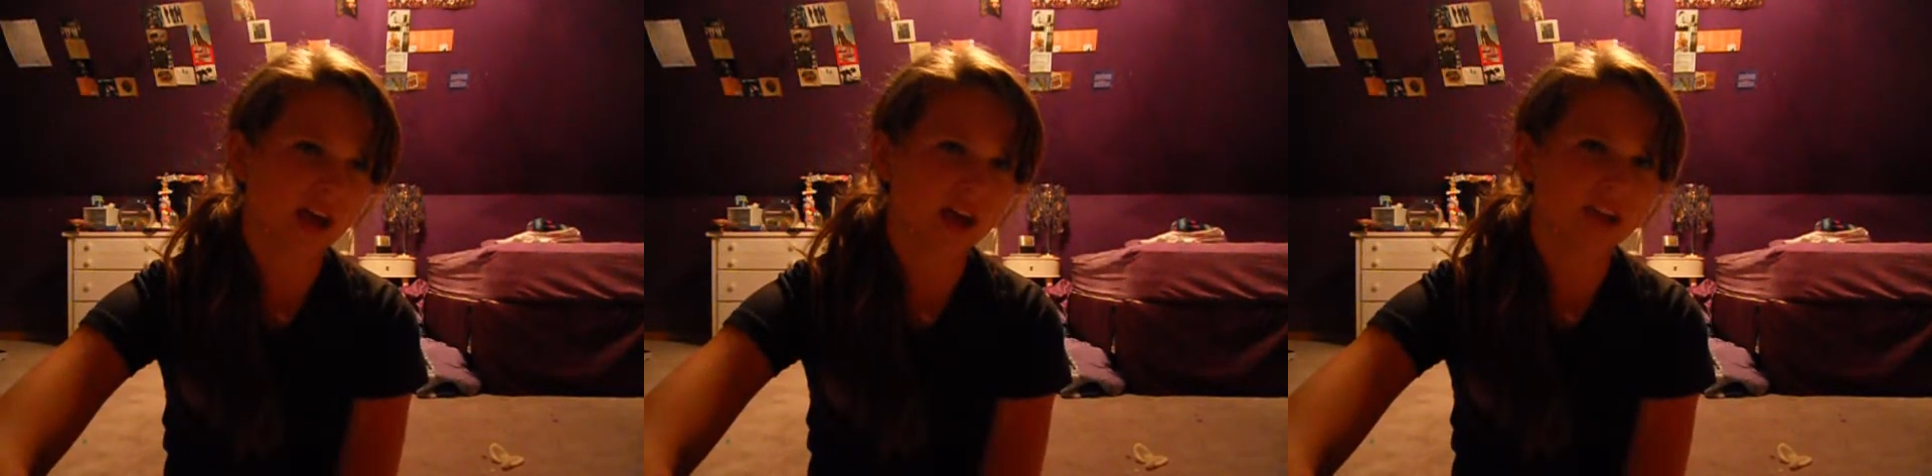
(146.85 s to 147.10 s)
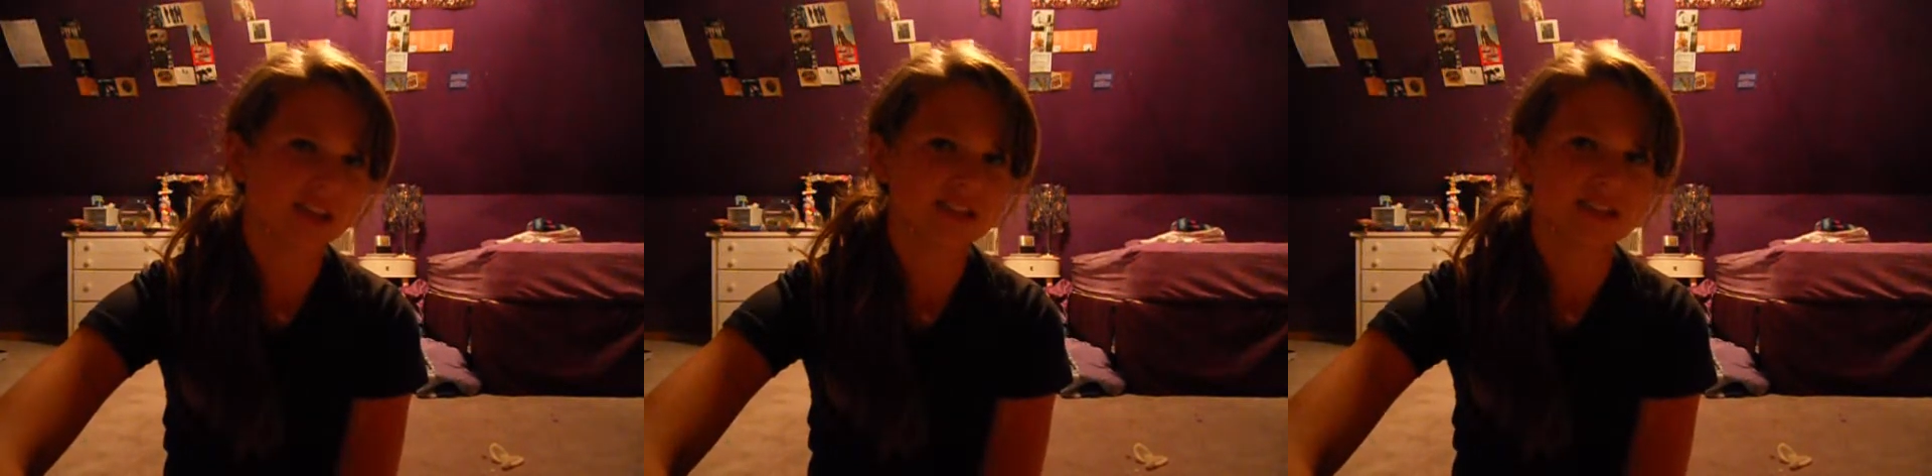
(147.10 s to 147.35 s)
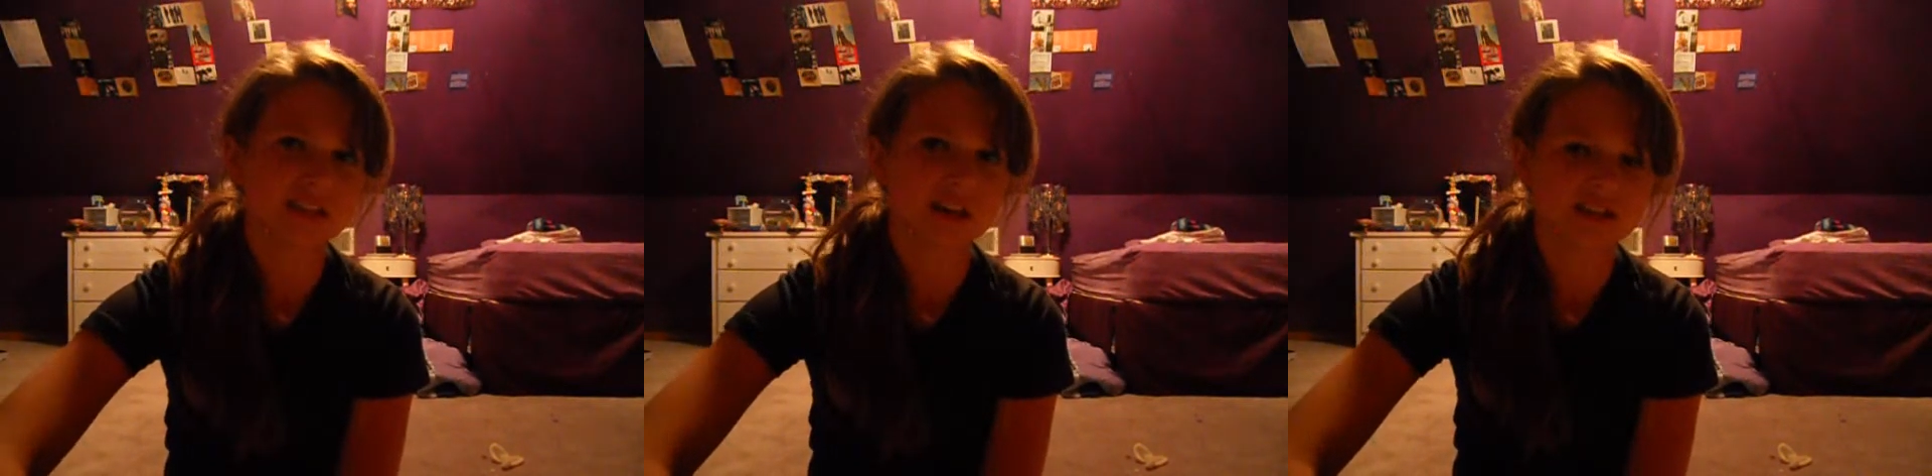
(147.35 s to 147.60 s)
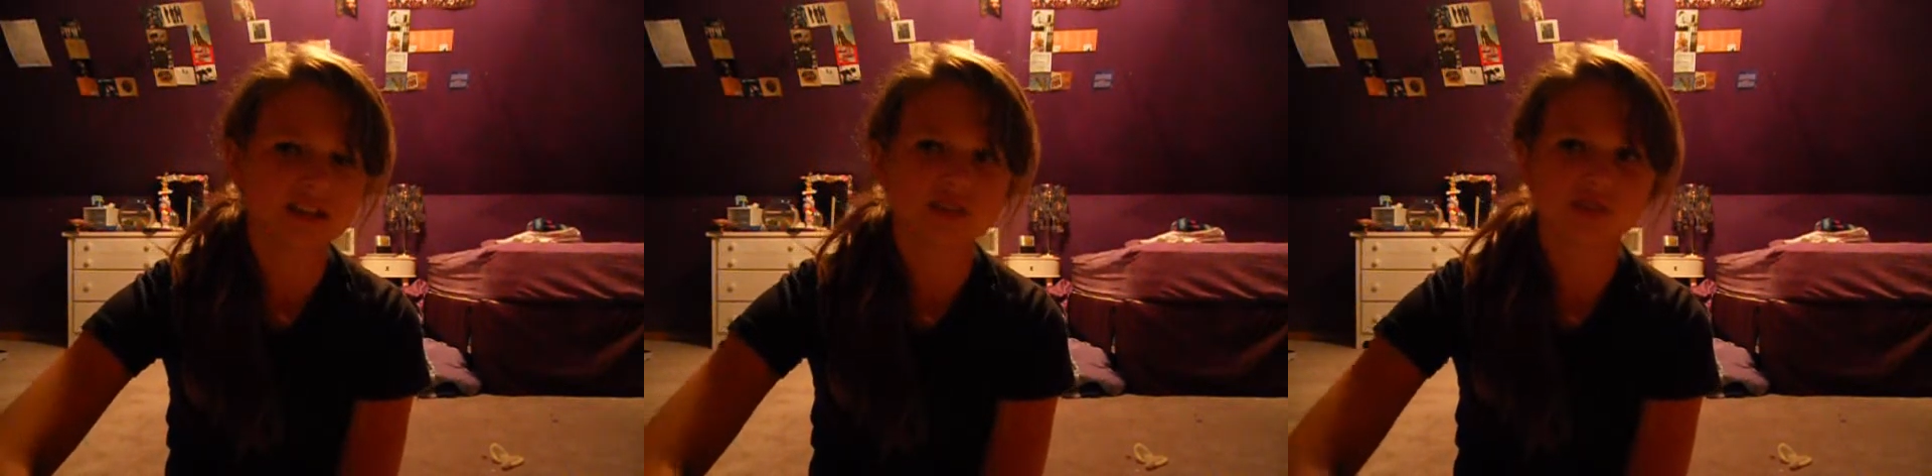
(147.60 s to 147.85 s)
he's
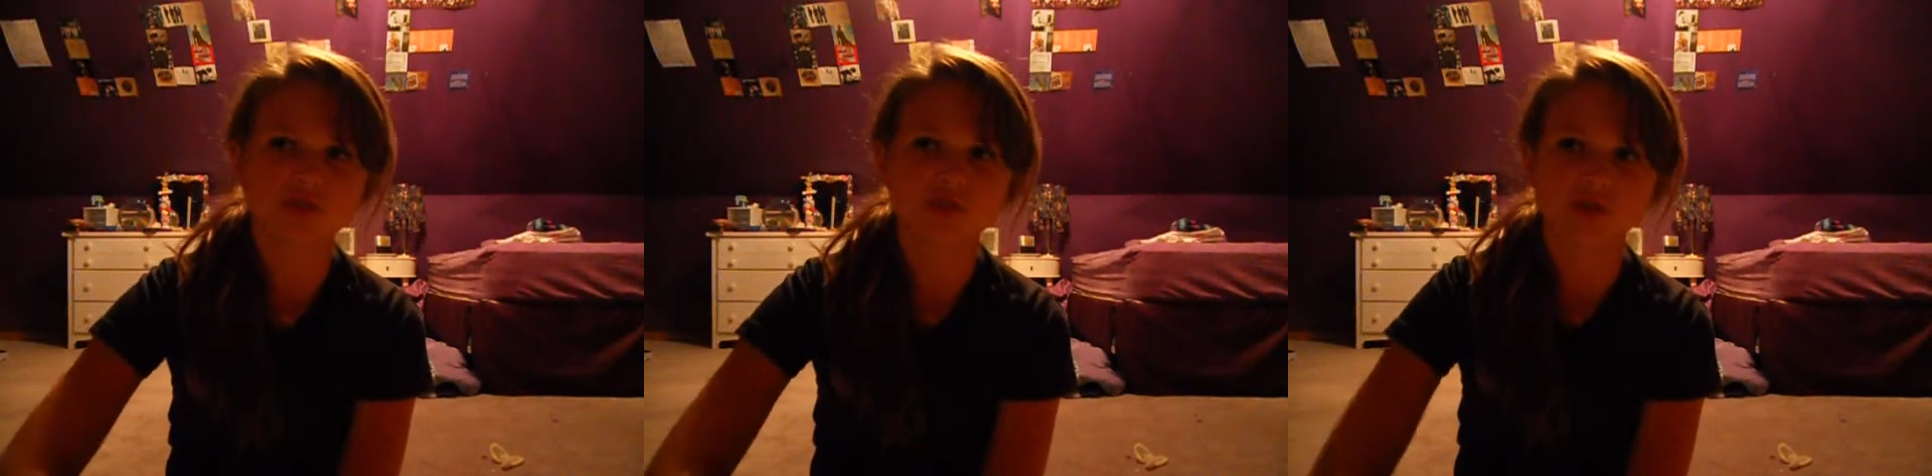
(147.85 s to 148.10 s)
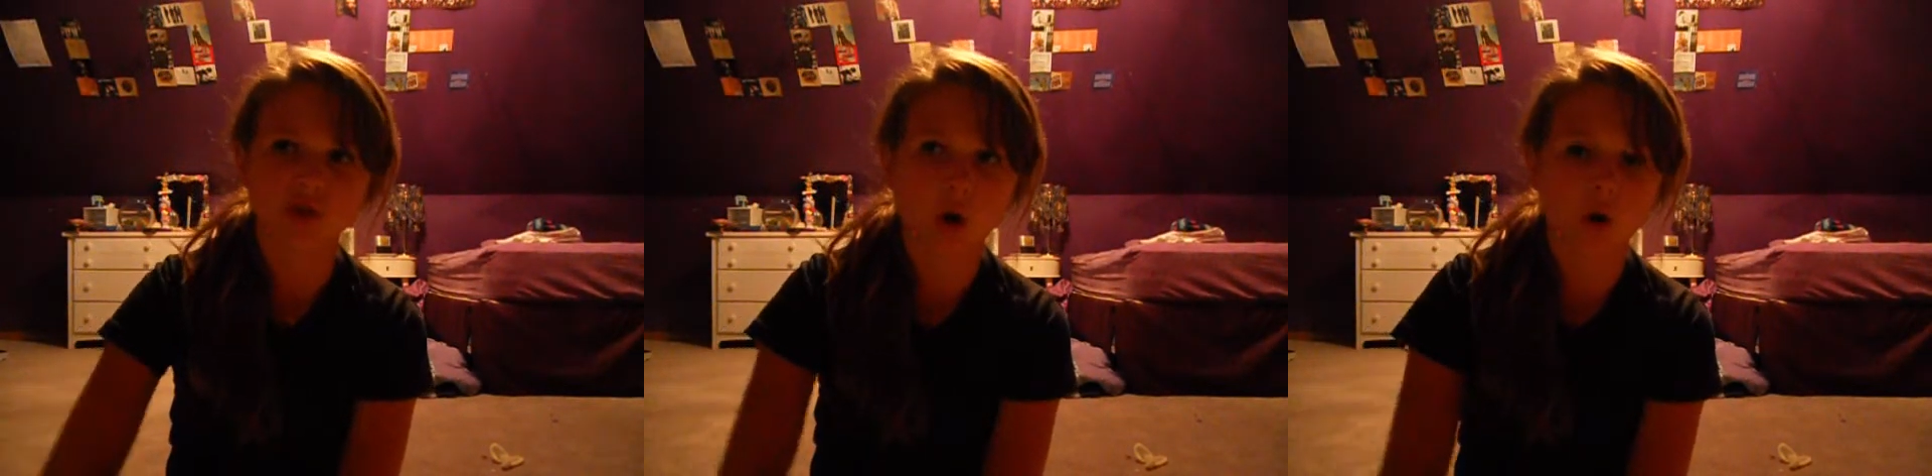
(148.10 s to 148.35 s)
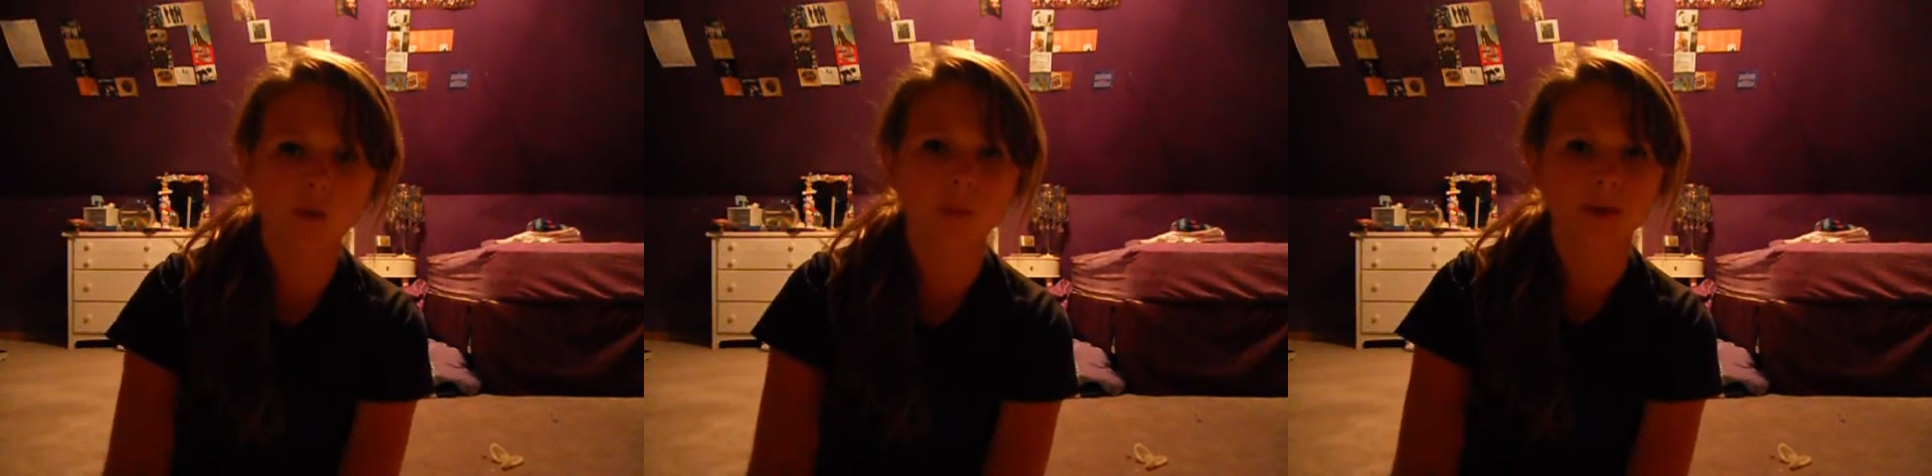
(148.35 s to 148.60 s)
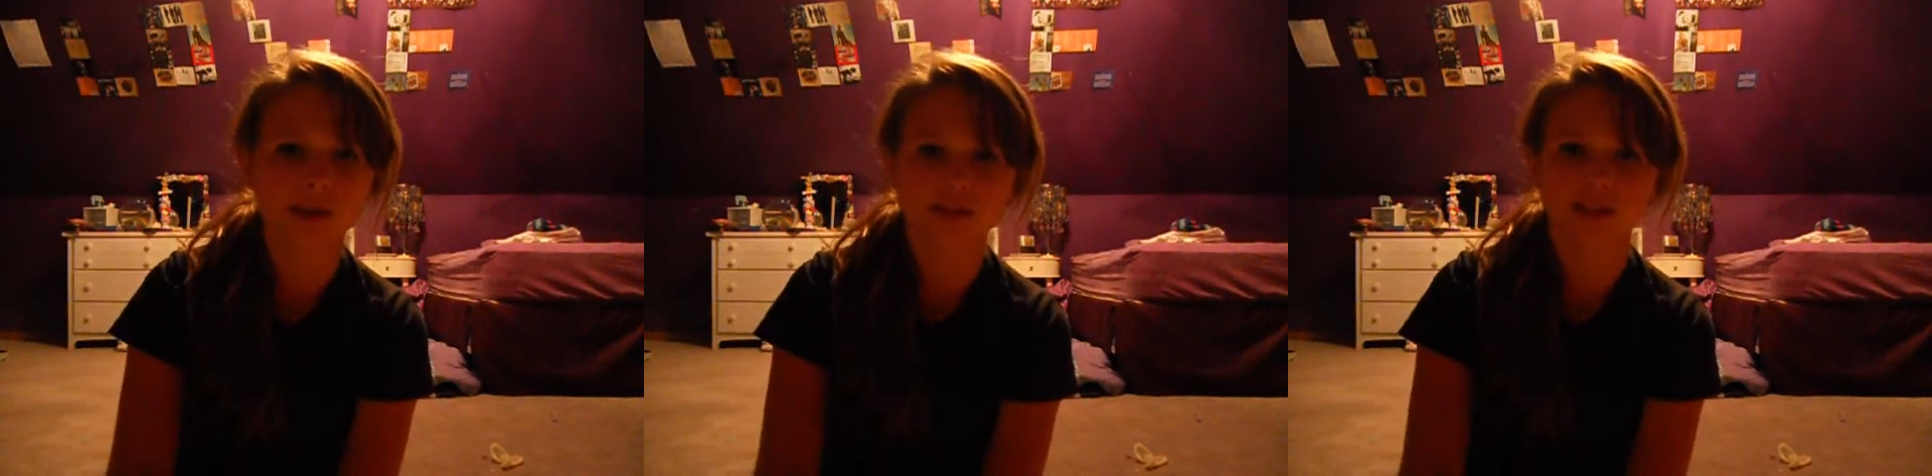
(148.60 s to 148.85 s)
done so
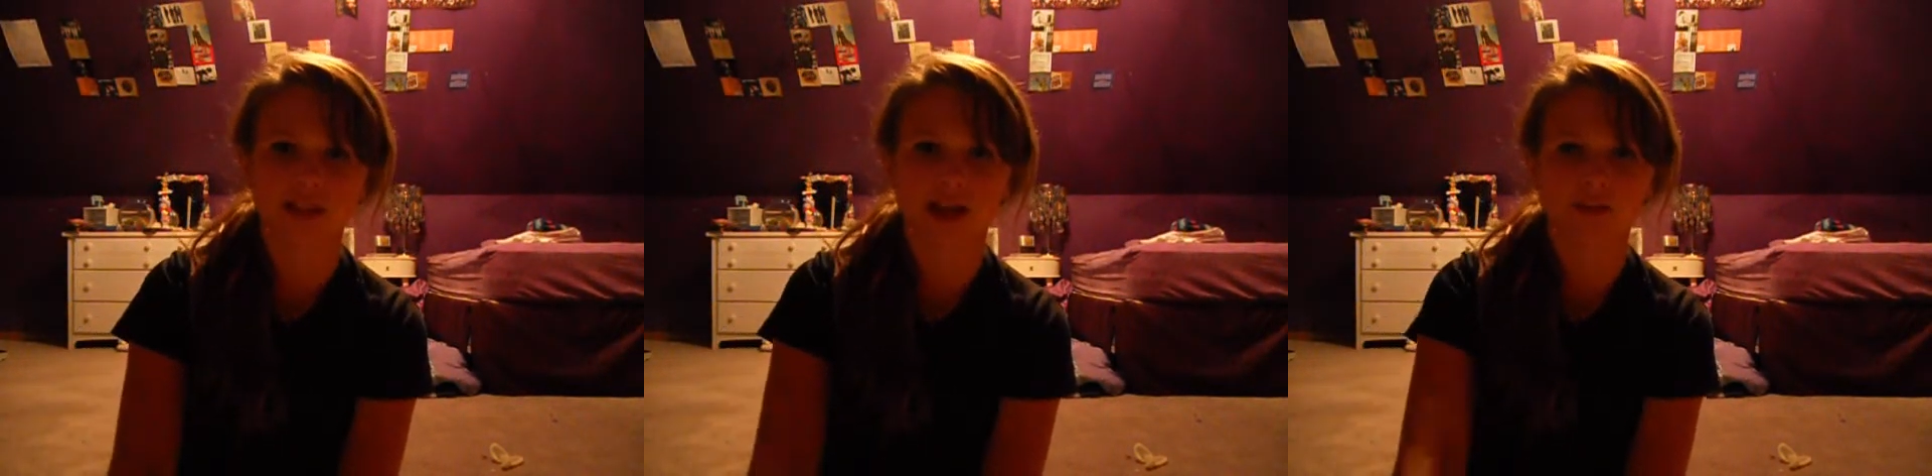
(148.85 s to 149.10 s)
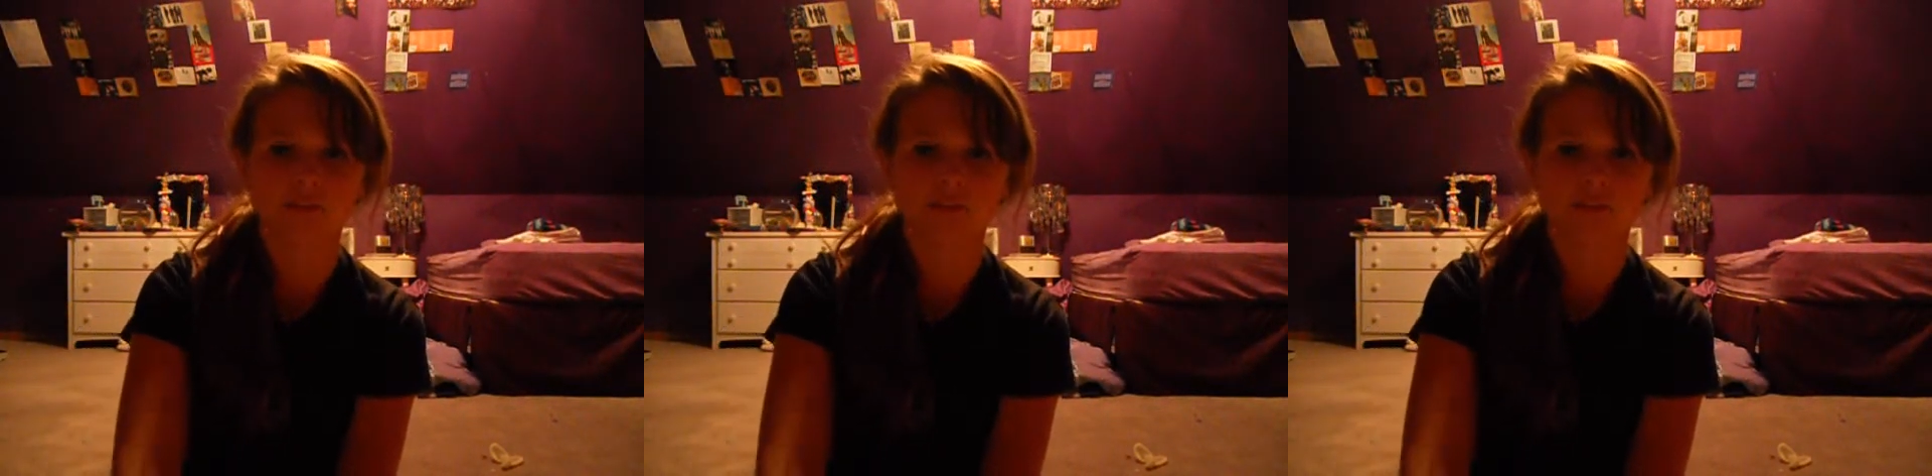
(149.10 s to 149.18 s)
much in life.